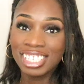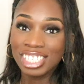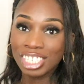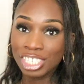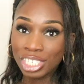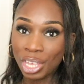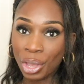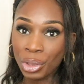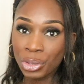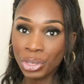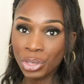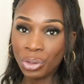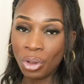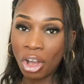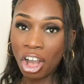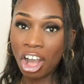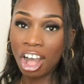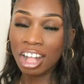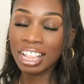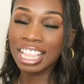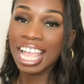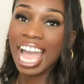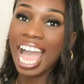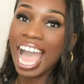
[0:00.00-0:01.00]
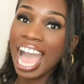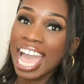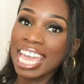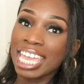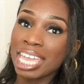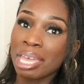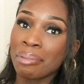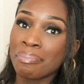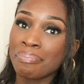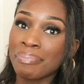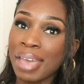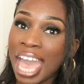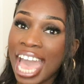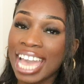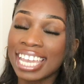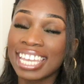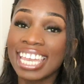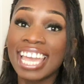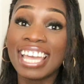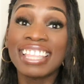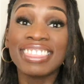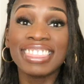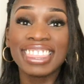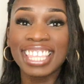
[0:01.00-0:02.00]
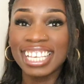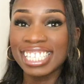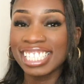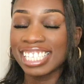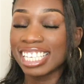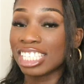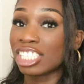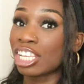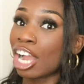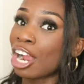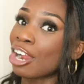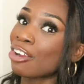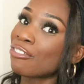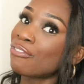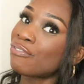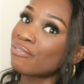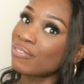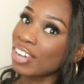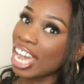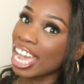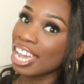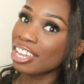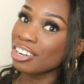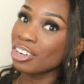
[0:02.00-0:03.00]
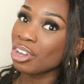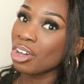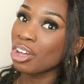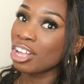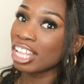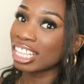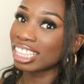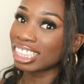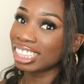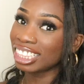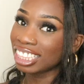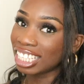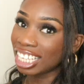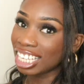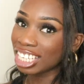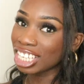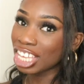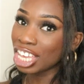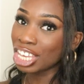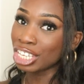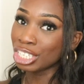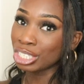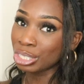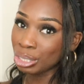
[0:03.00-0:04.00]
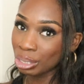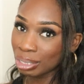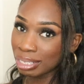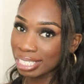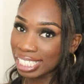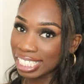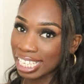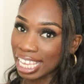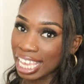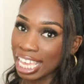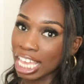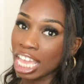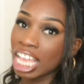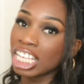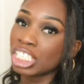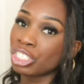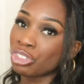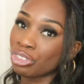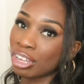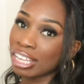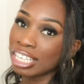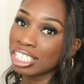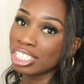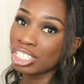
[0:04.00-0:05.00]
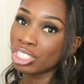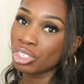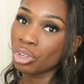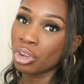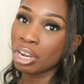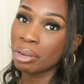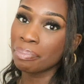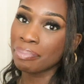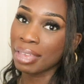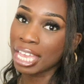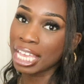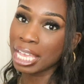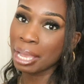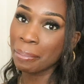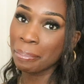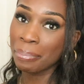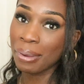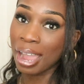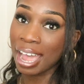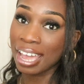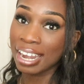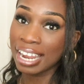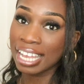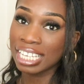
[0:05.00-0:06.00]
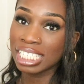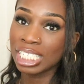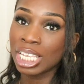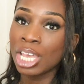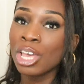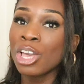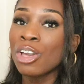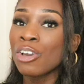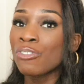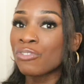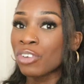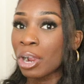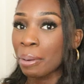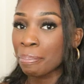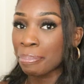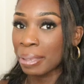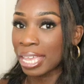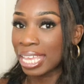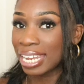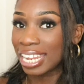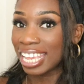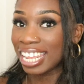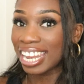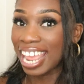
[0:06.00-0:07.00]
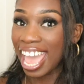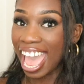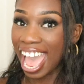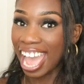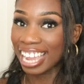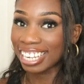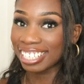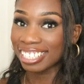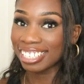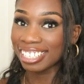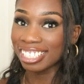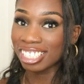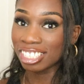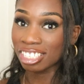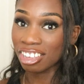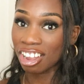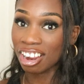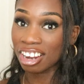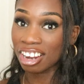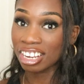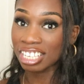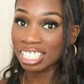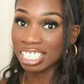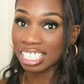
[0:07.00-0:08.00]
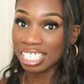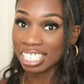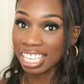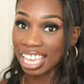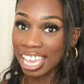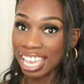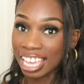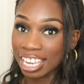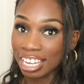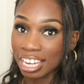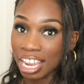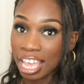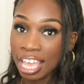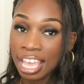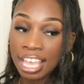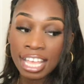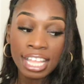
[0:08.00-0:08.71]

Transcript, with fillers: So you all, I am back and this is our final look using drugstore makeup products for pitted acne scarred skin.